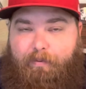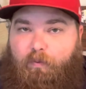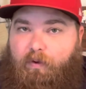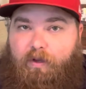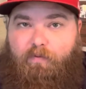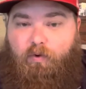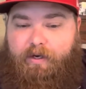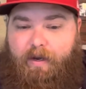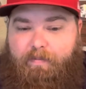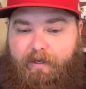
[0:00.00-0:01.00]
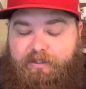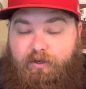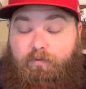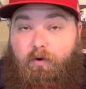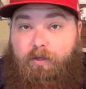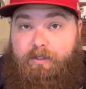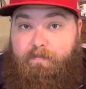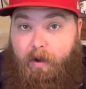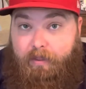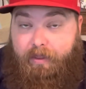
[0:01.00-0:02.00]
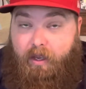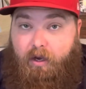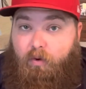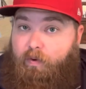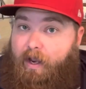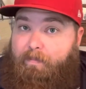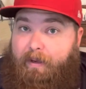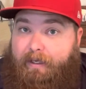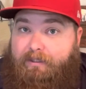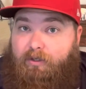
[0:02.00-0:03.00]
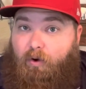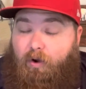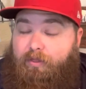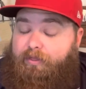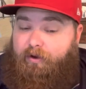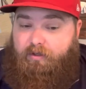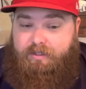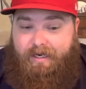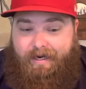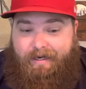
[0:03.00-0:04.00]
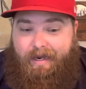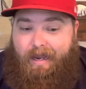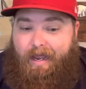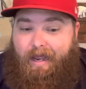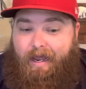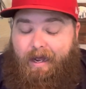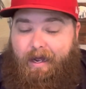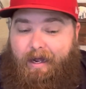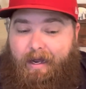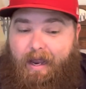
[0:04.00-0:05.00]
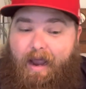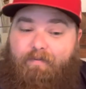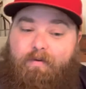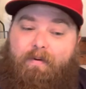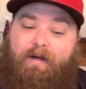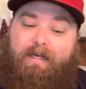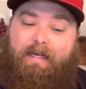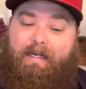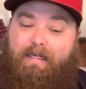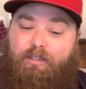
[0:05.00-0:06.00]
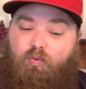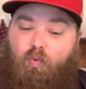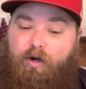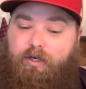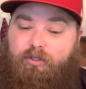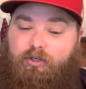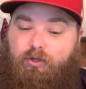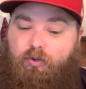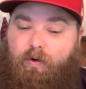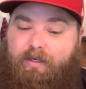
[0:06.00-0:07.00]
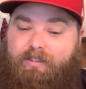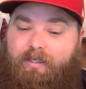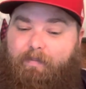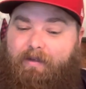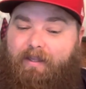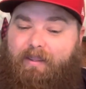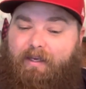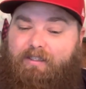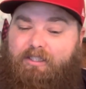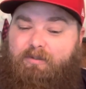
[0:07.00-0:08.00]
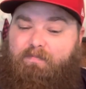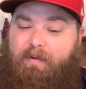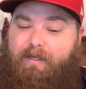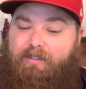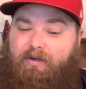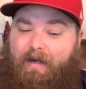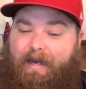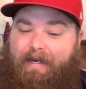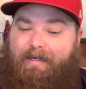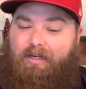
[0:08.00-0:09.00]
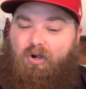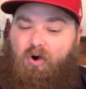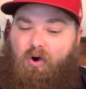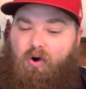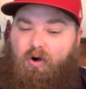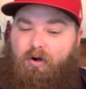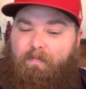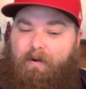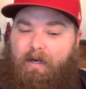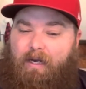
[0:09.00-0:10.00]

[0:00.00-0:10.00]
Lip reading: We only have one day of picks so far this month. We had picks on Thursday. Everybody is 1-2 except I think Spencer and Carm.